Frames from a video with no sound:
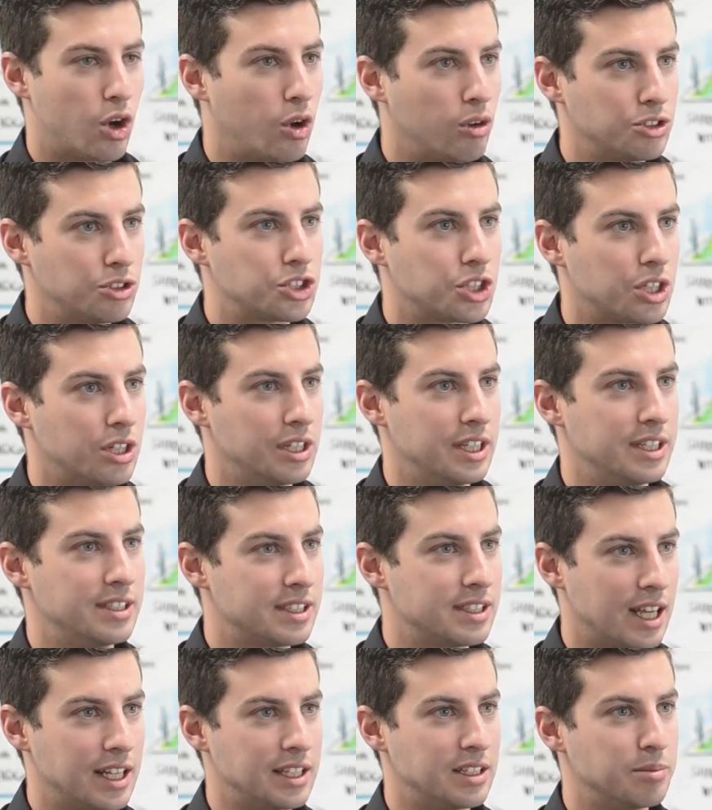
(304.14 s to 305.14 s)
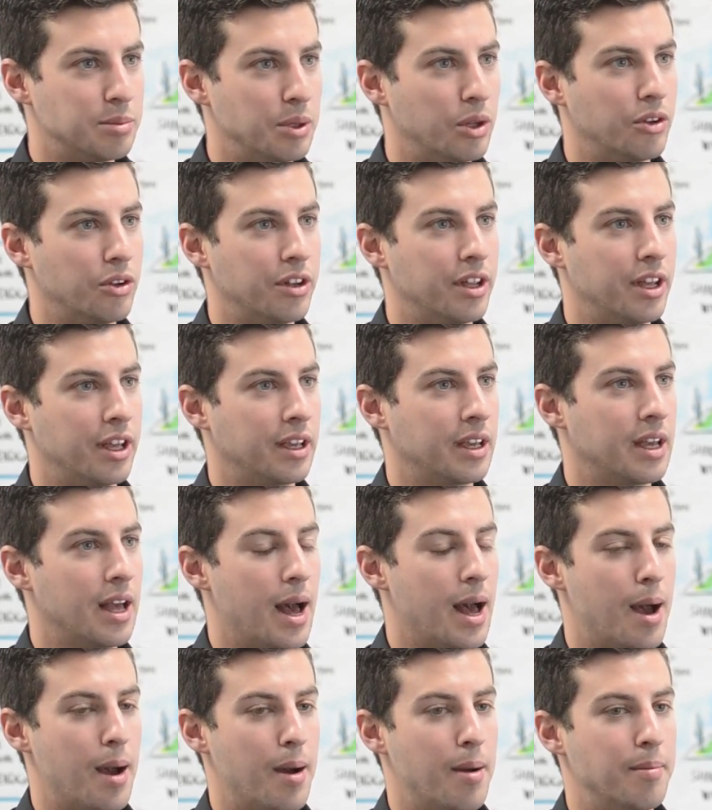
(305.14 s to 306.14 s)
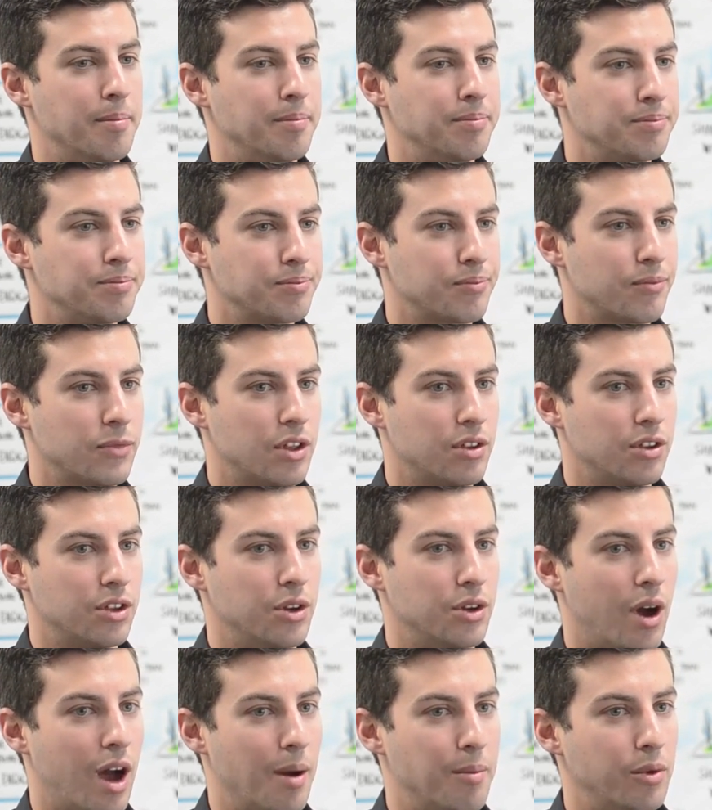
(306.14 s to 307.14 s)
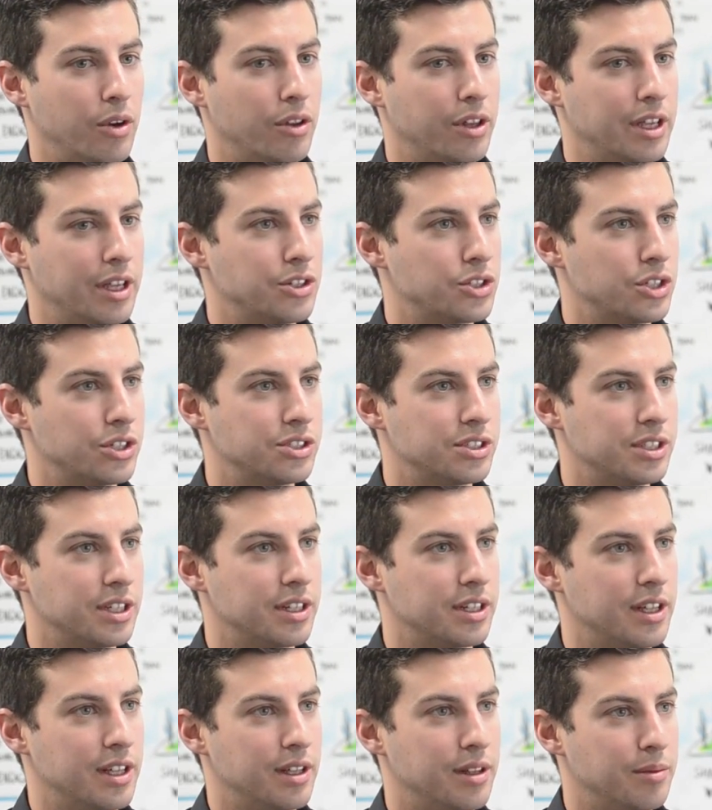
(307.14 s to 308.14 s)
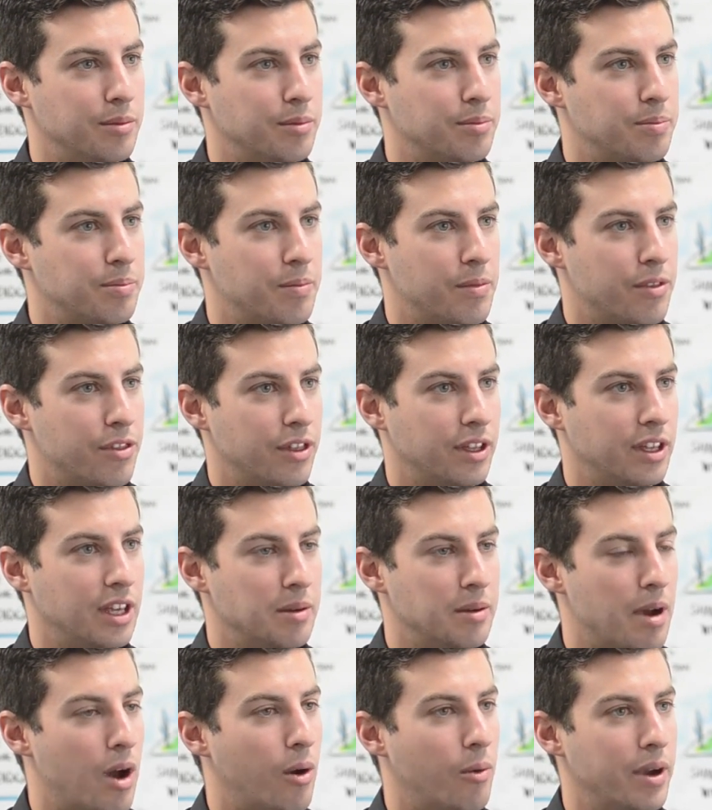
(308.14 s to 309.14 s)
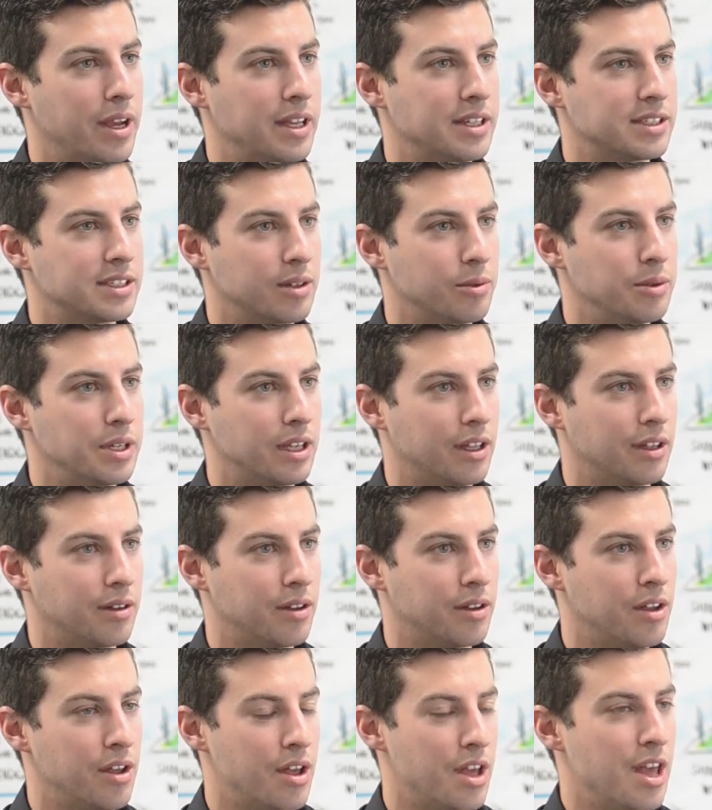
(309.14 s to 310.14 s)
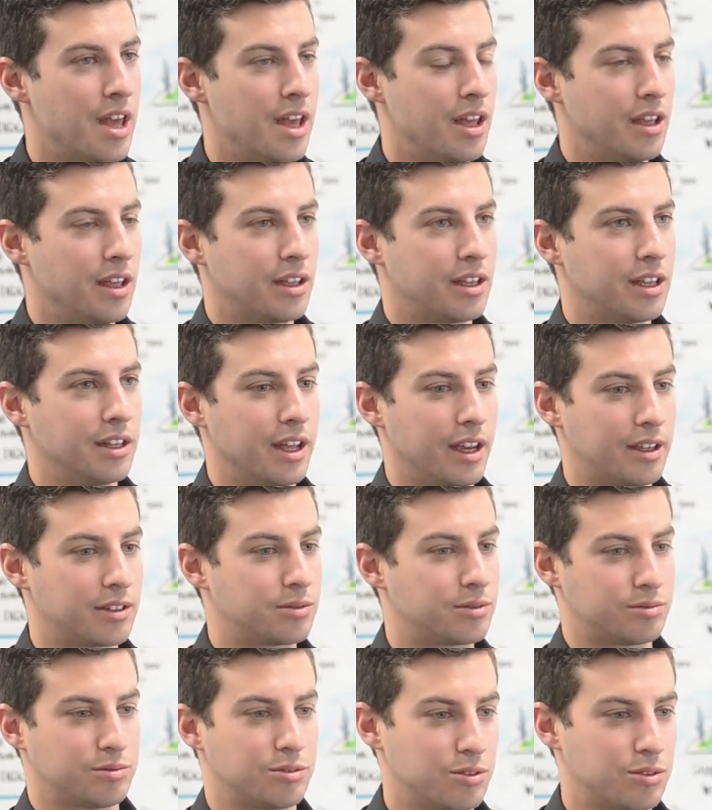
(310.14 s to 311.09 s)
culture inside the building. I'm really interested in thinking about ways that we can connect